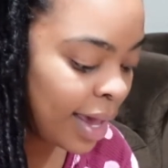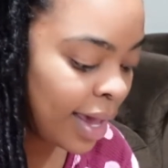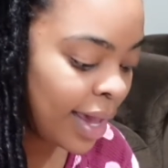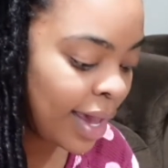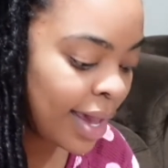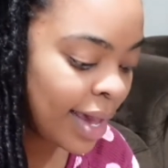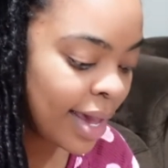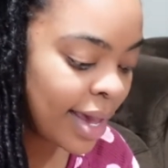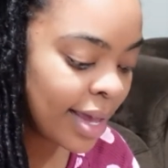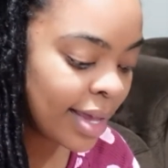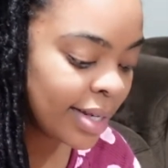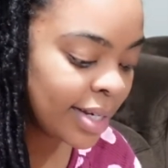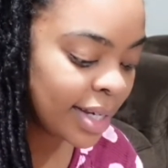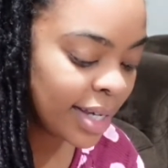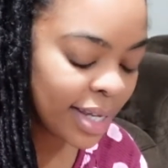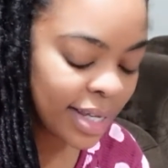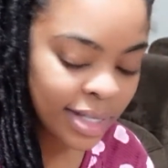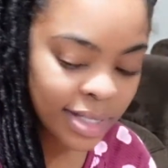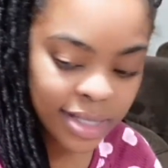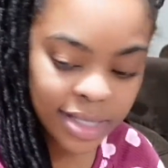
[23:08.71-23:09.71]
And
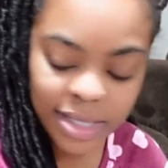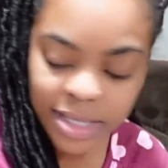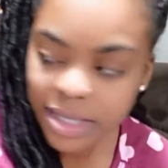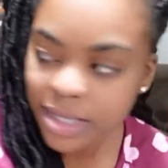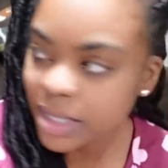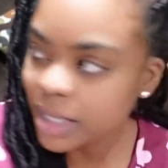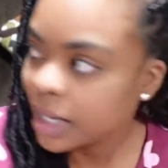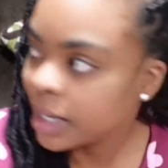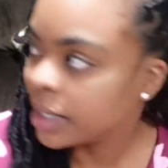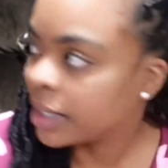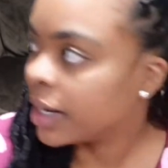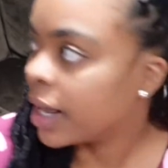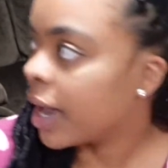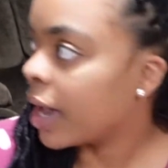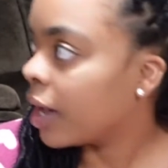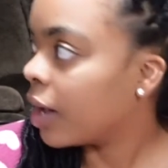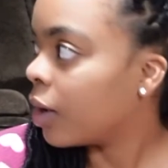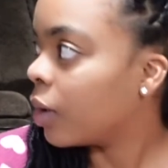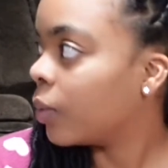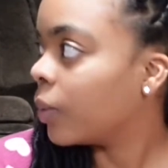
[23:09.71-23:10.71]
it's
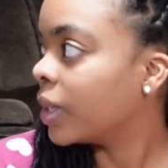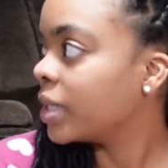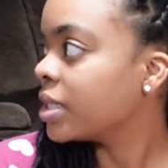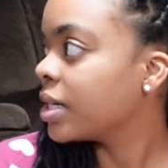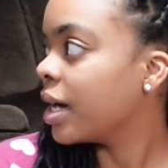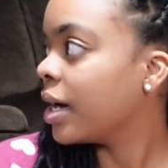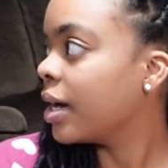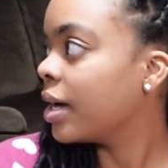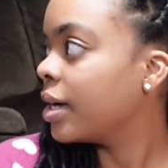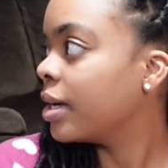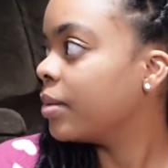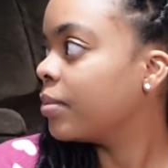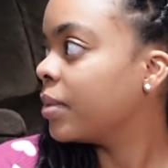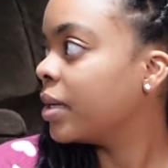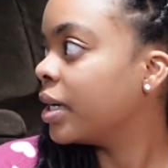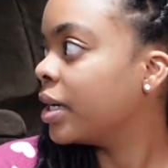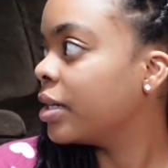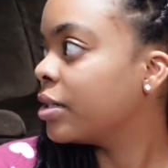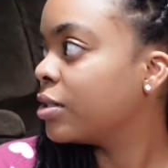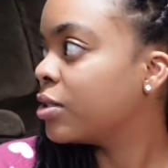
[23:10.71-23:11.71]
now what time?
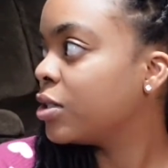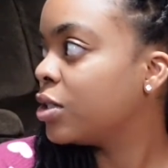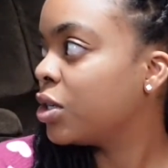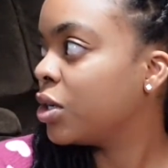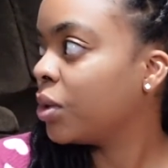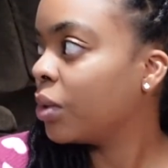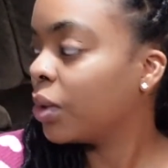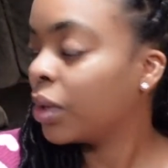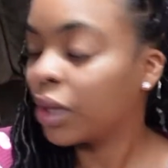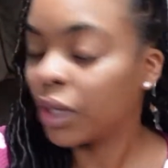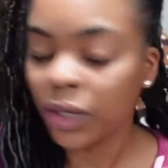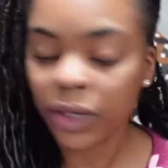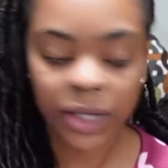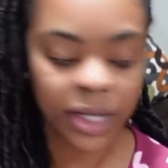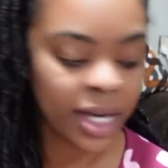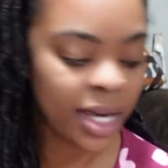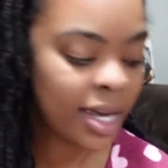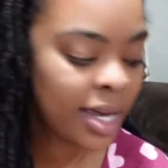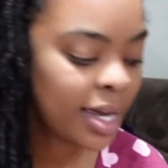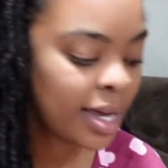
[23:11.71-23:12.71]
It's
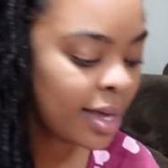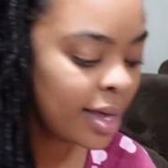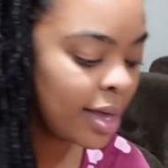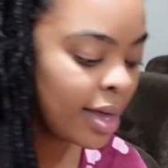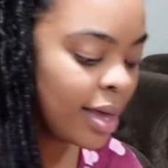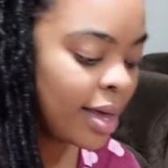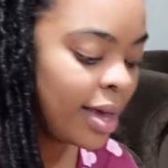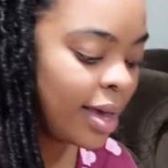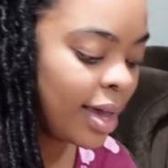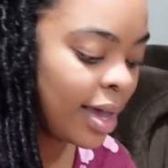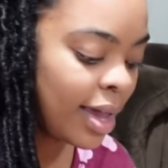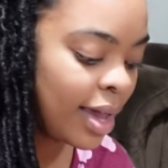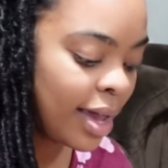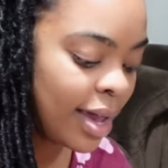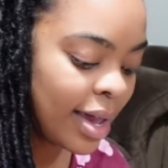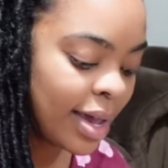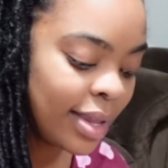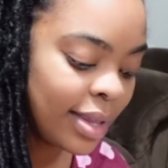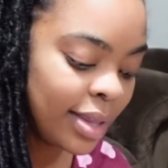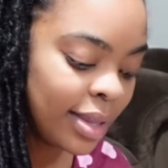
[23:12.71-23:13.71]
2.30
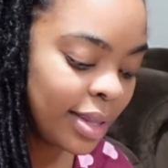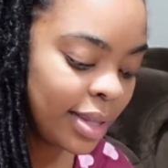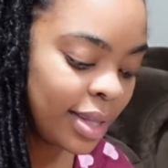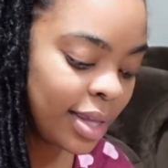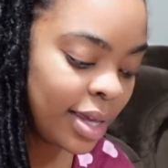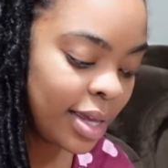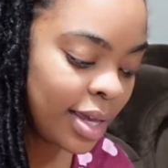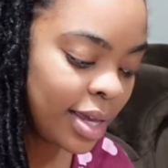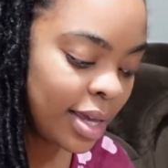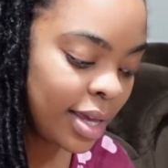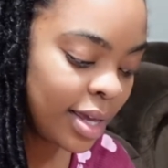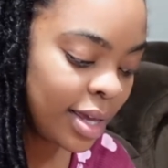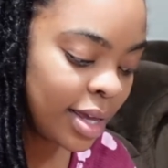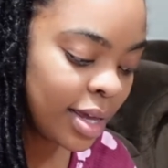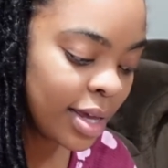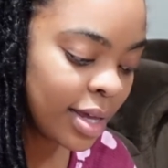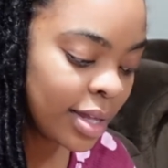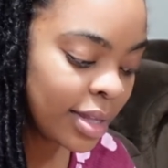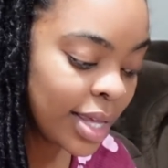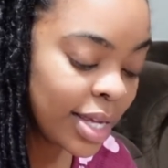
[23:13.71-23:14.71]
and the,
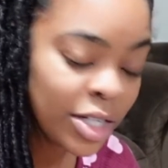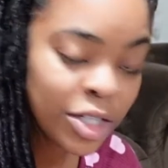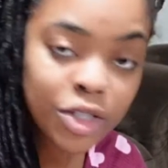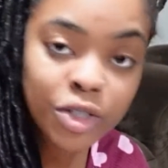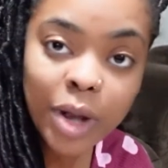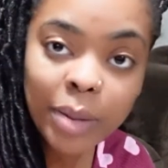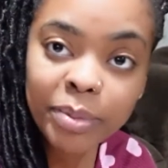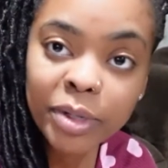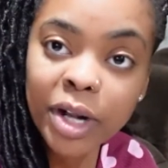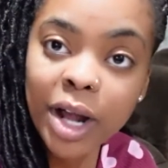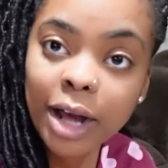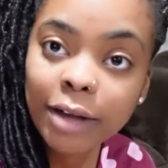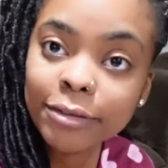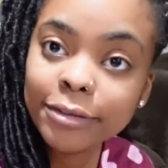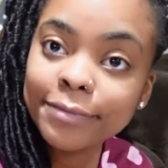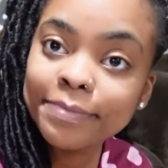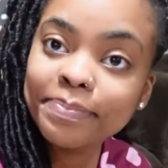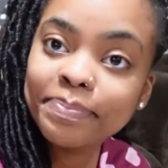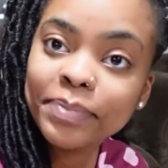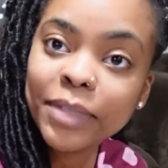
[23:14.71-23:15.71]
they just dropped it
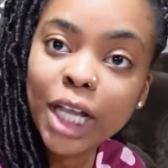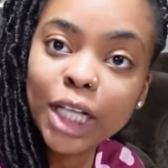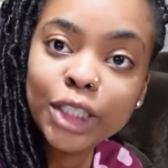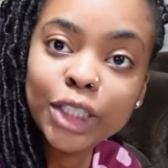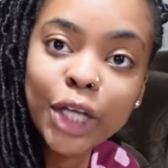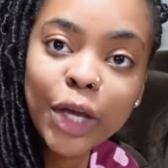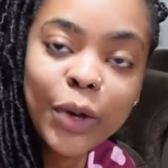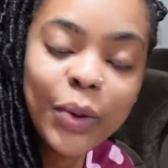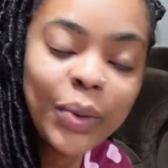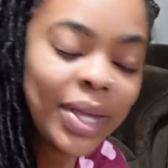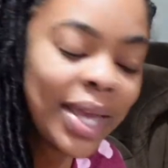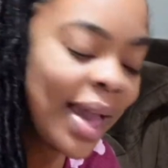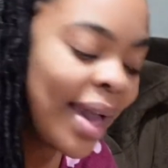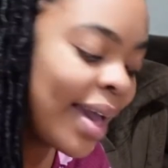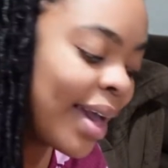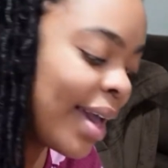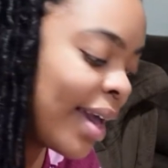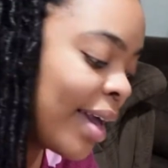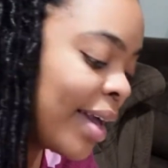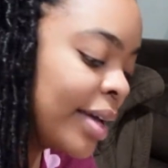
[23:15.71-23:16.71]
off. So
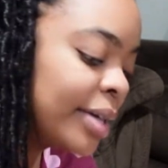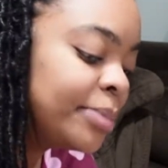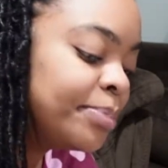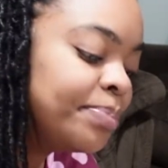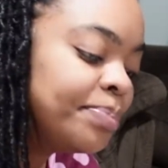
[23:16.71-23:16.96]
yay.